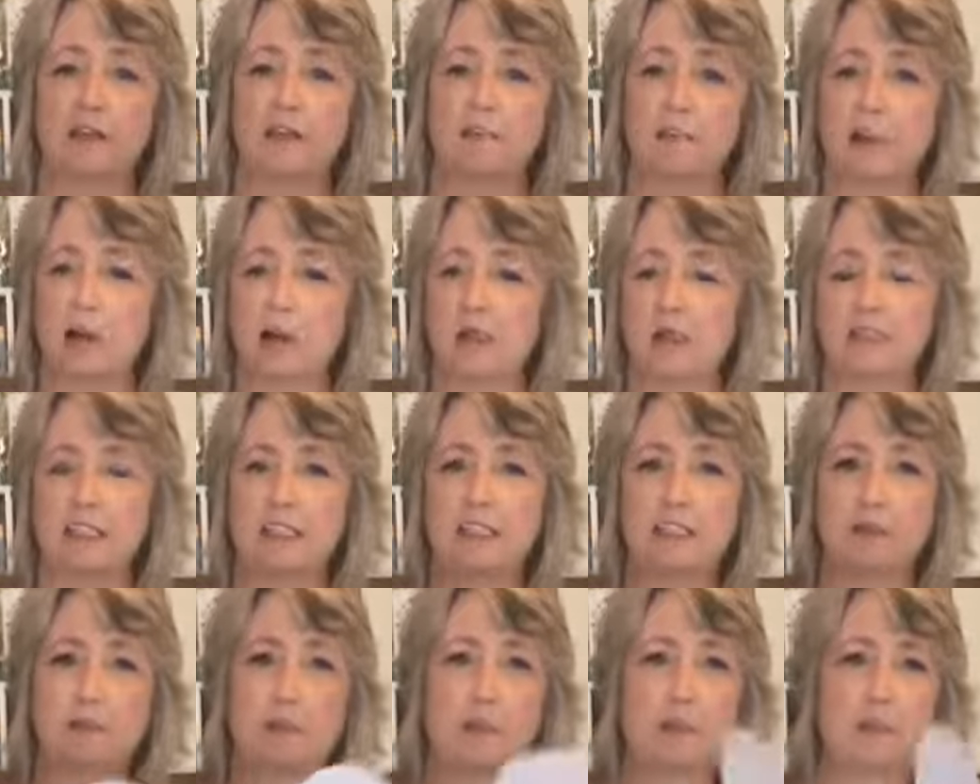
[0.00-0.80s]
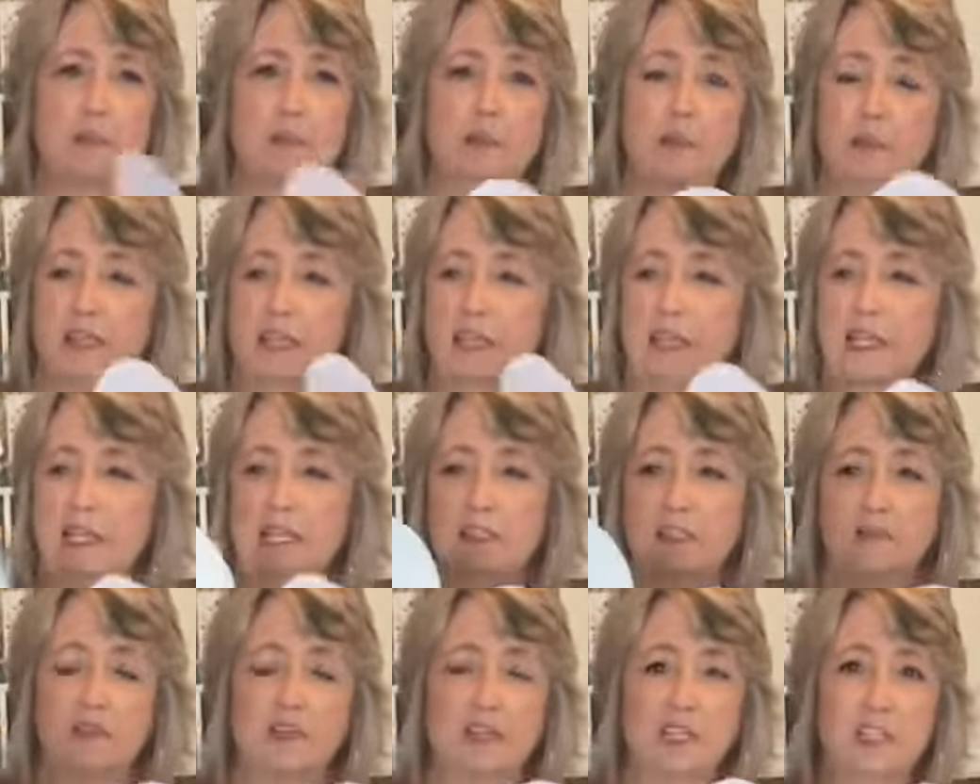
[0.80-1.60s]
part that's supposed to be
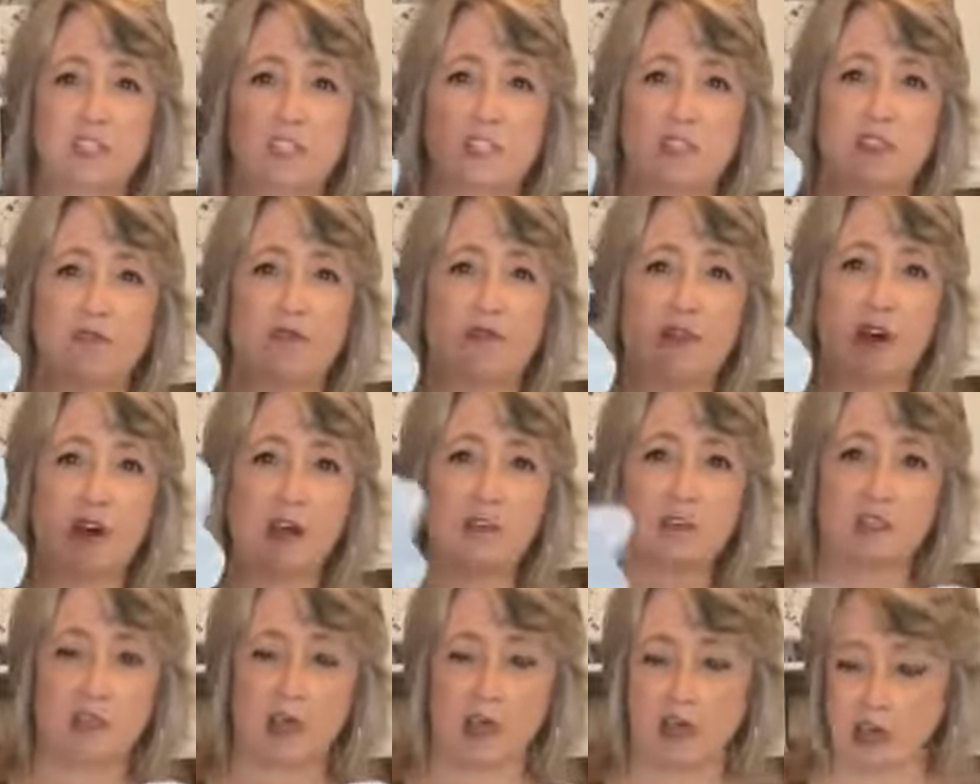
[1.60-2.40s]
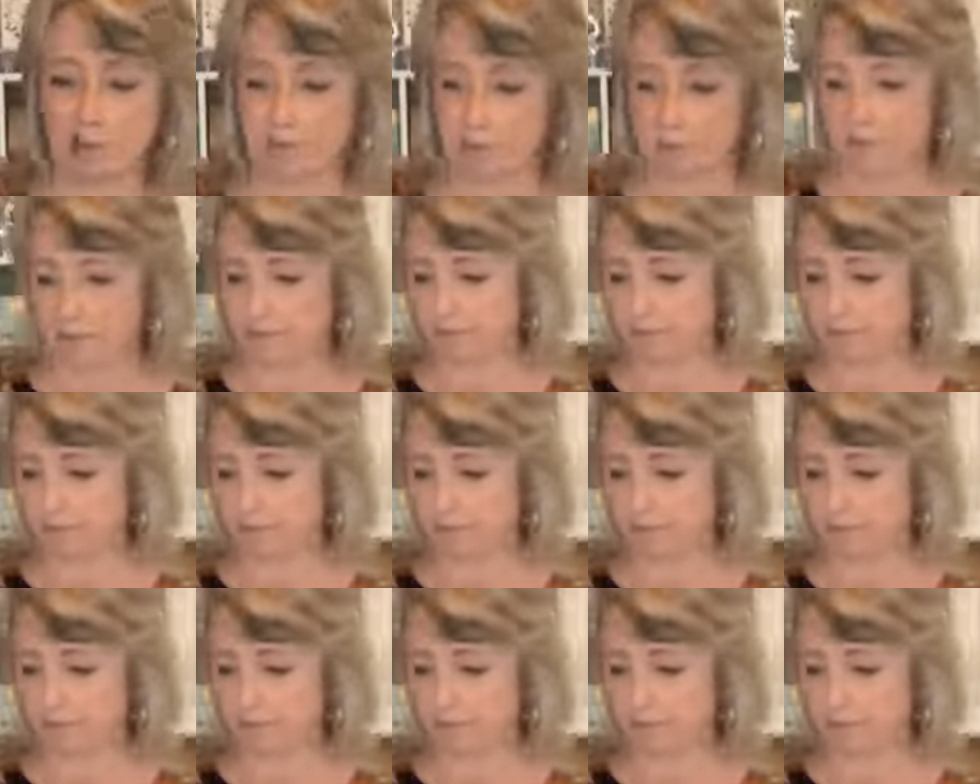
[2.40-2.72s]
adhesive, it just falls off.